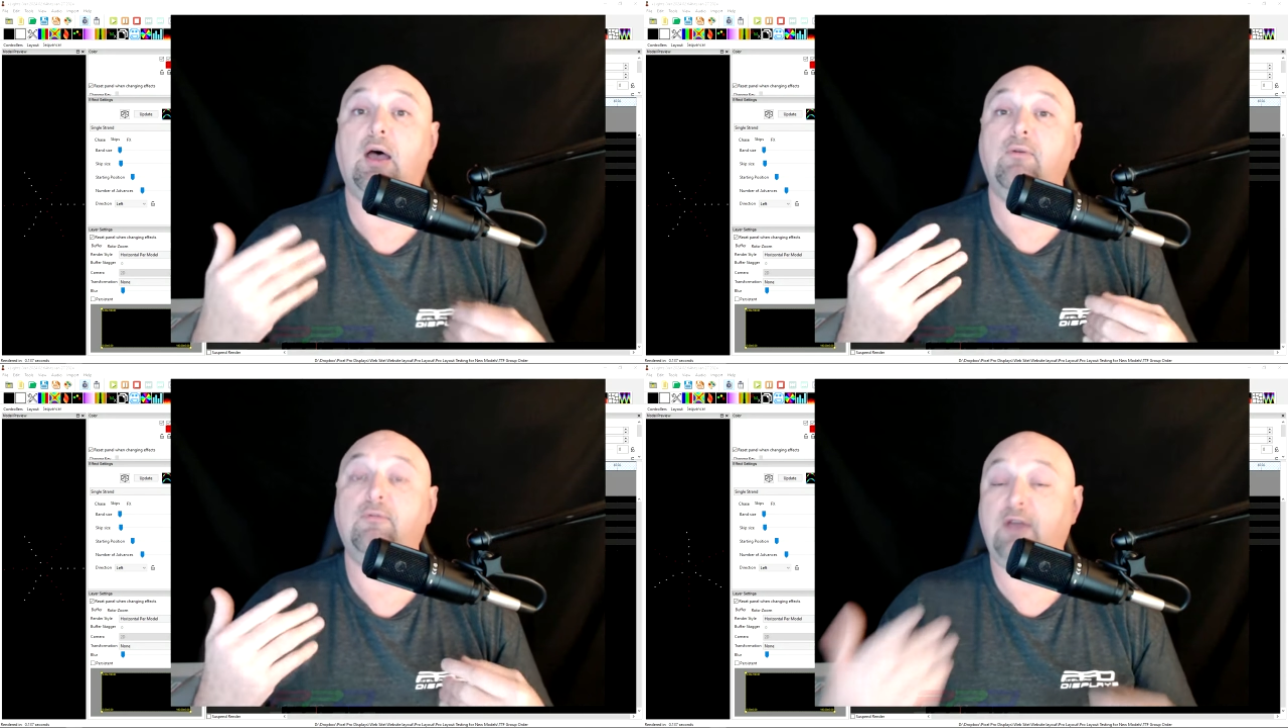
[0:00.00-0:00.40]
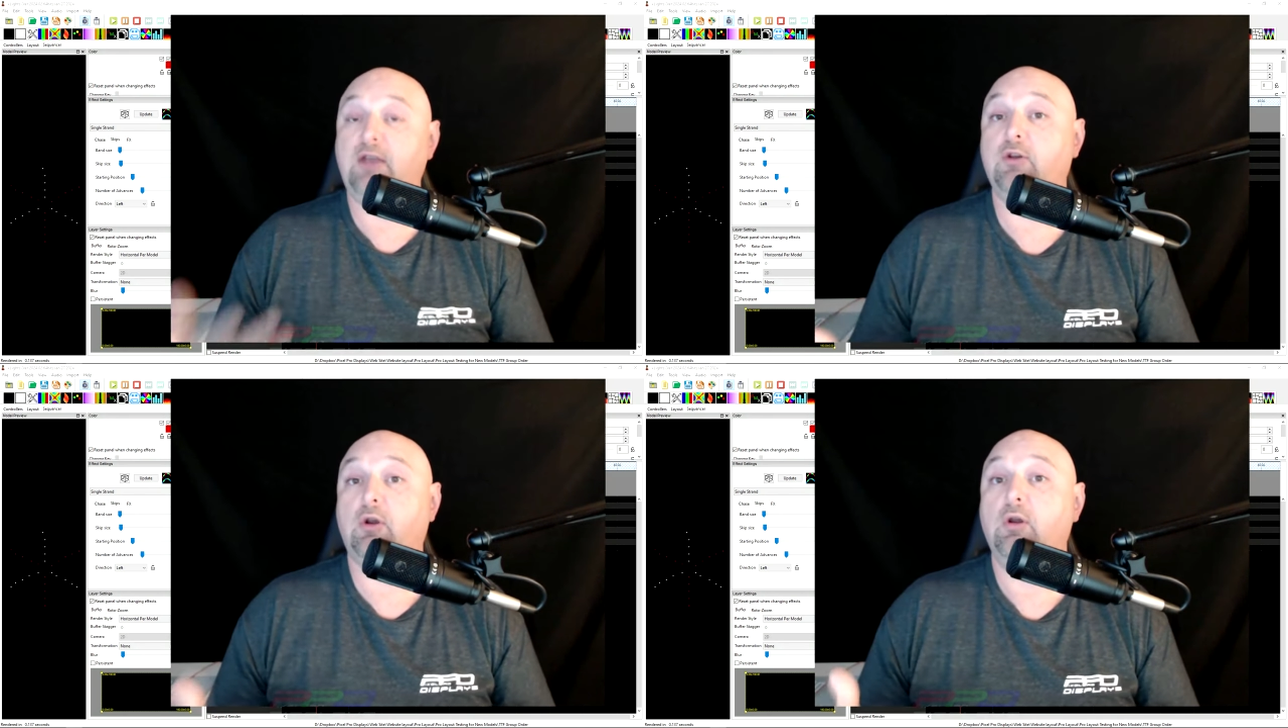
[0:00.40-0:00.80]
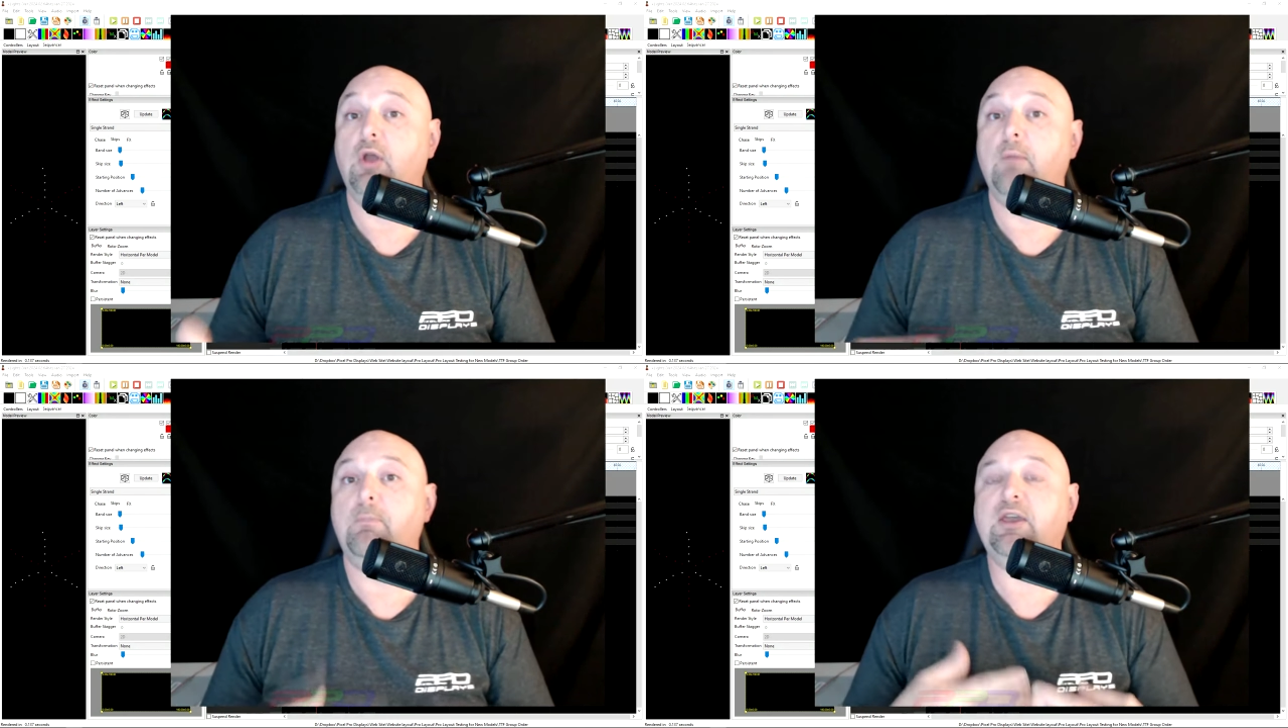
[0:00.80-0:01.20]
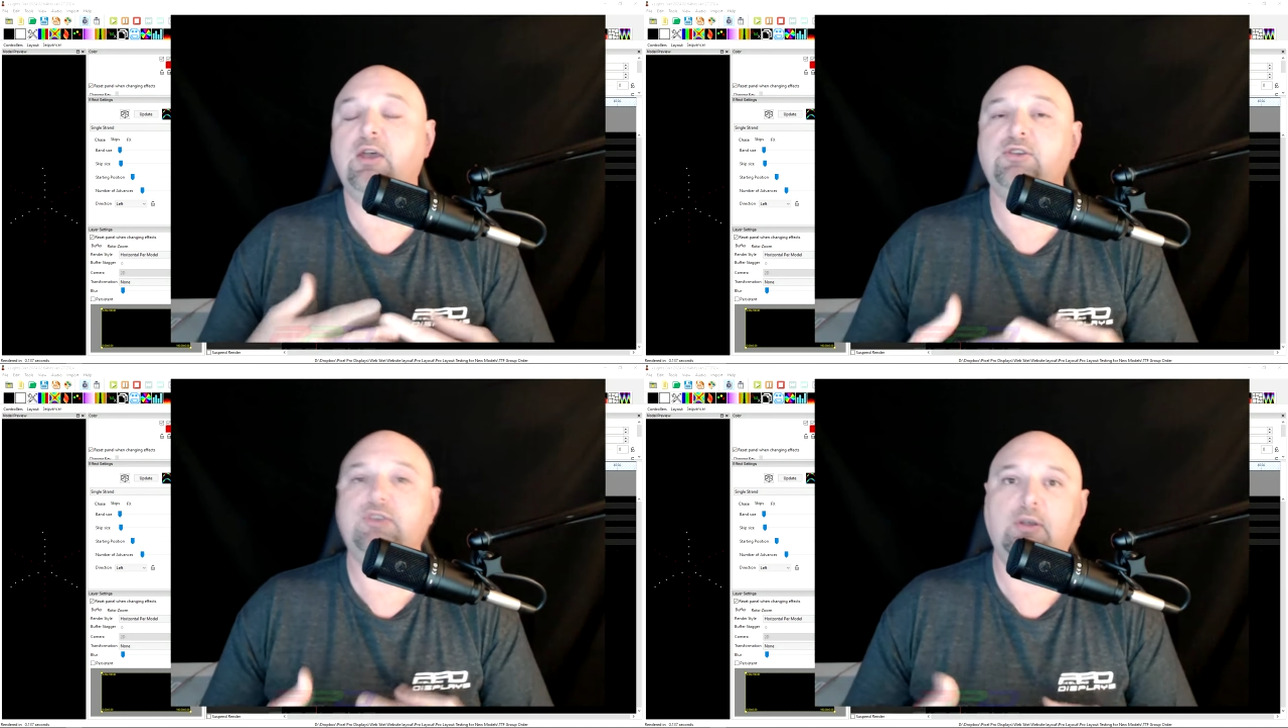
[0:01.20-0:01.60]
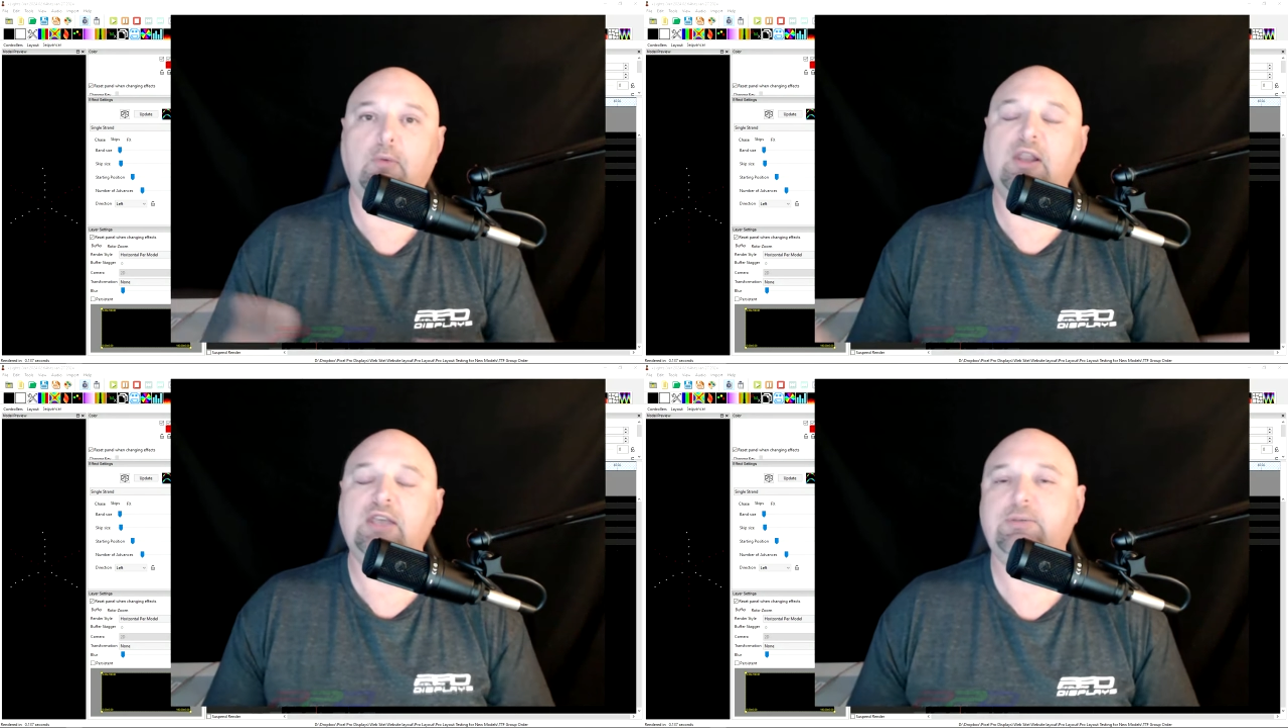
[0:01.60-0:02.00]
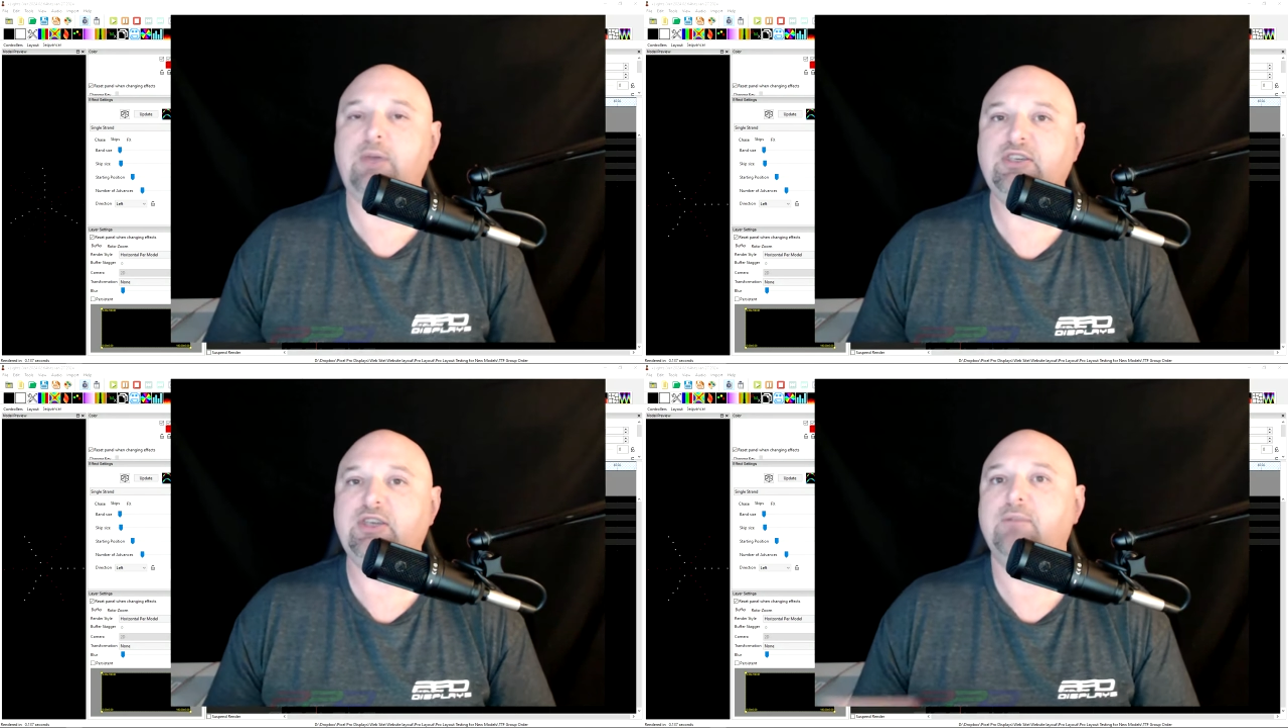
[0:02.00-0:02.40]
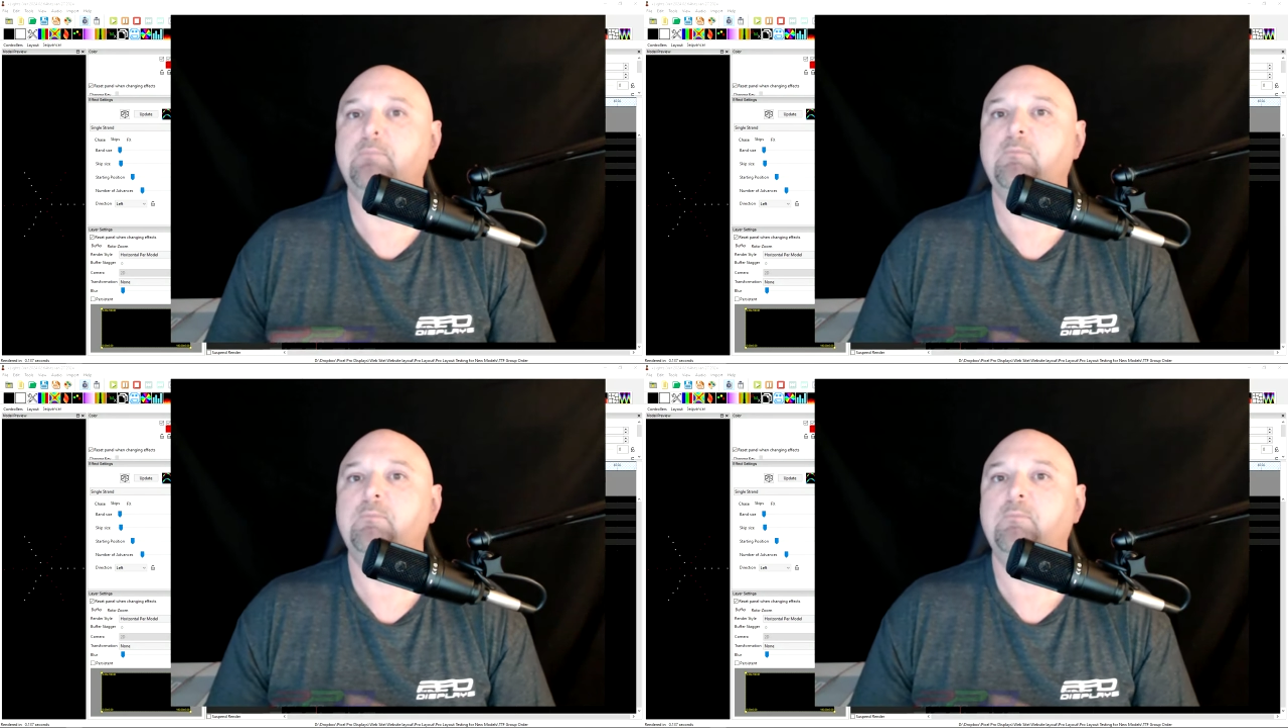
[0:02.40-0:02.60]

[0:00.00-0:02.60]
vendor because, well, let's face it,